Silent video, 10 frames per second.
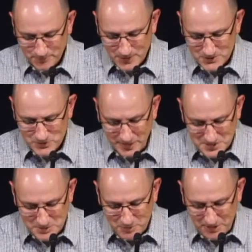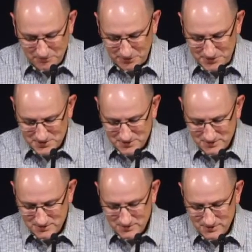So that's the benefit.
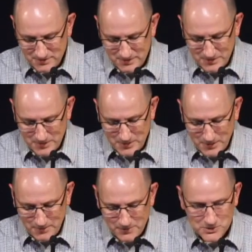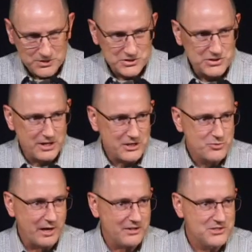So is God's
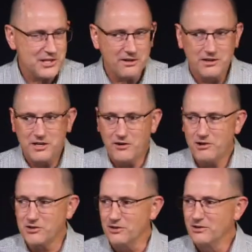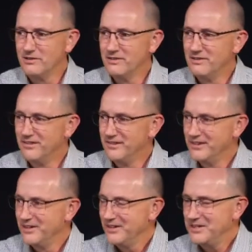reconciling character.
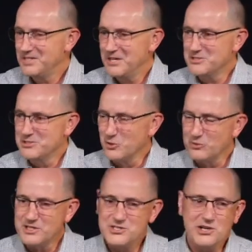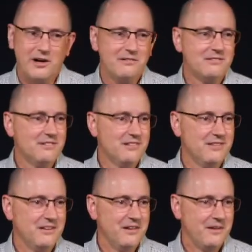He takes his only son,
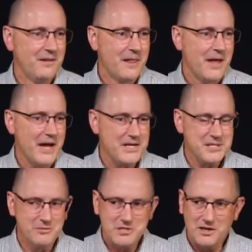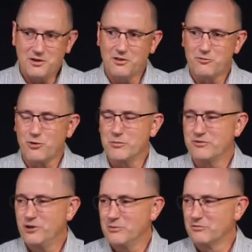has him take on the form of
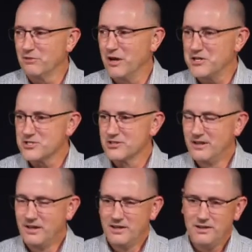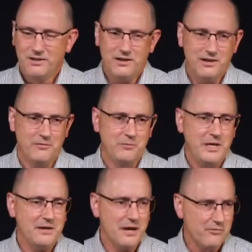human flesh, and
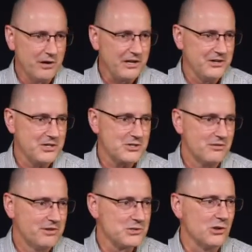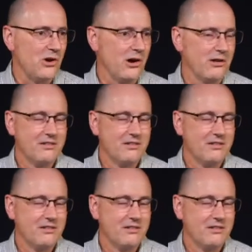meet every condition of his law